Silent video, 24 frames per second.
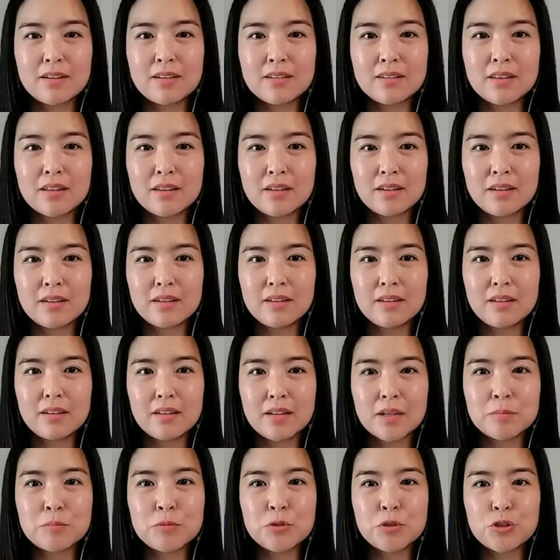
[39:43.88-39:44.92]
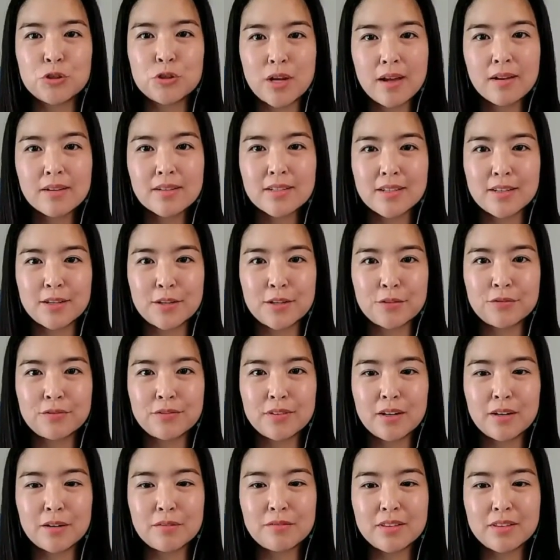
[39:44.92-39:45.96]
The objective
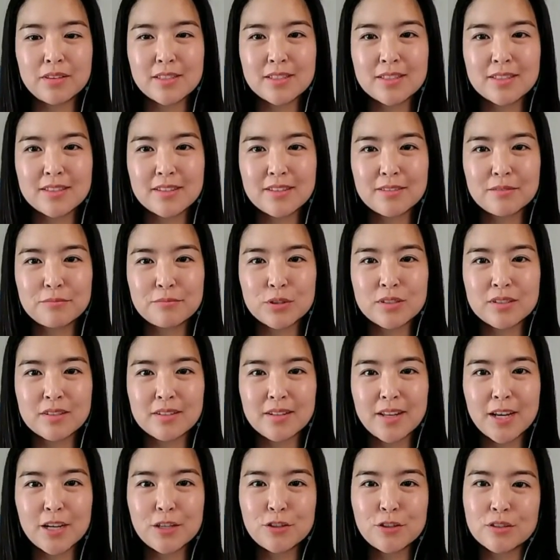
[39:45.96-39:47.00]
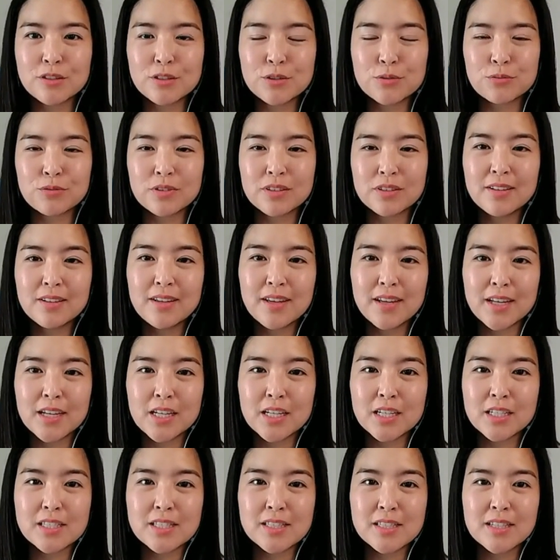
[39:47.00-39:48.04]
of these presentations really
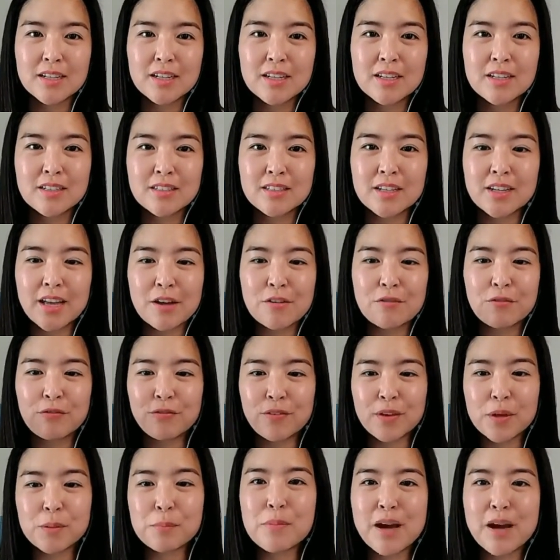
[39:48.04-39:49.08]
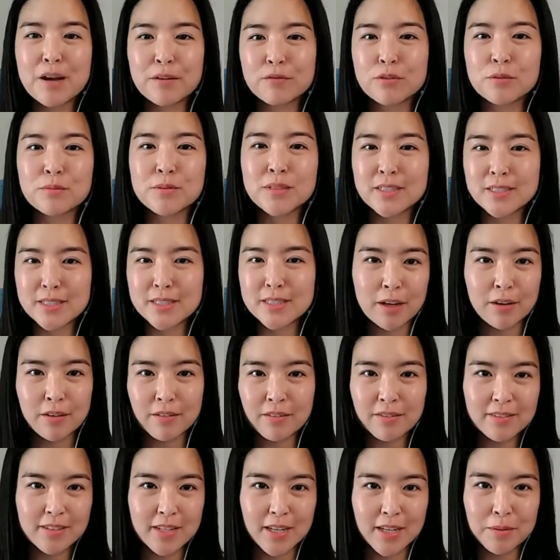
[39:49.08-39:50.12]
is to get feedback from the
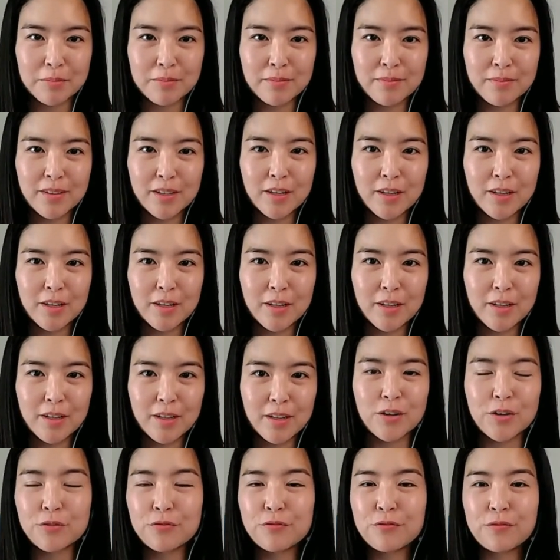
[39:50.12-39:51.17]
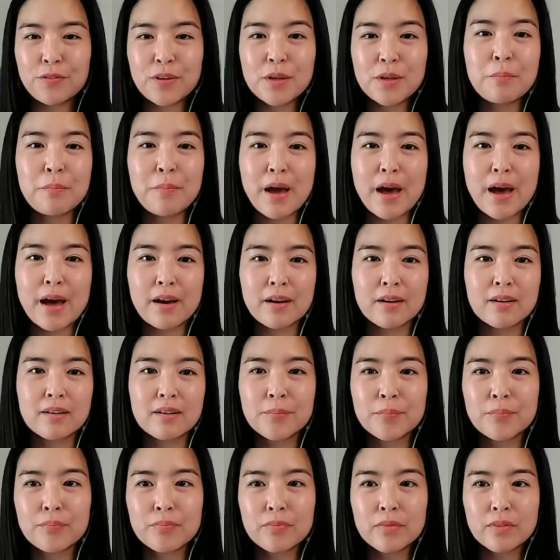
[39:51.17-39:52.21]
executive team. Their feedback
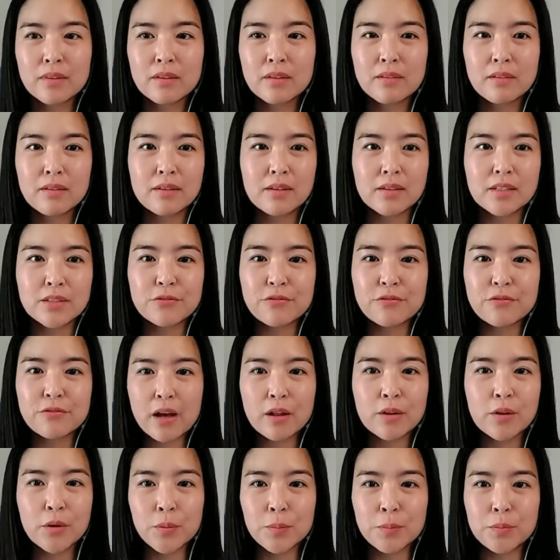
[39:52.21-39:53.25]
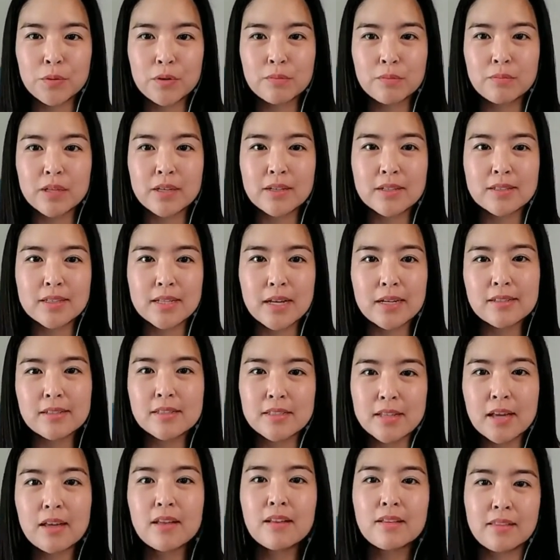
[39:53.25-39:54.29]
is valuable because they
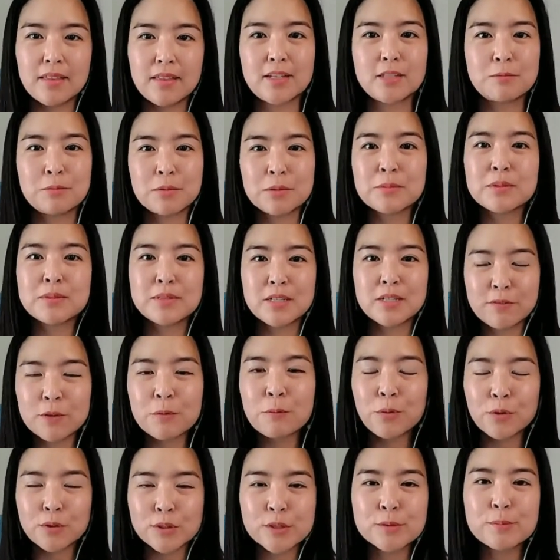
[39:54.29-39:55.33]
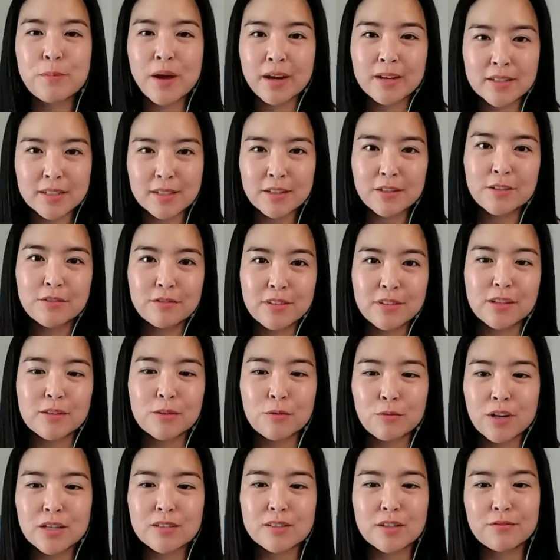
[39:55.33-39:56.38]
see things from a different perspective than the
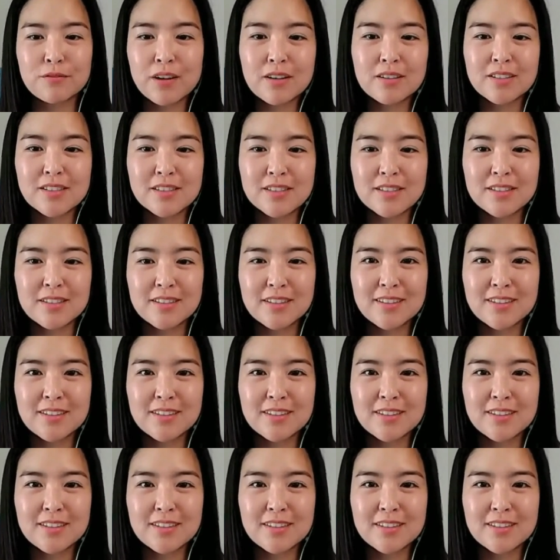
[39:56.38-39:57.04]
rest of us.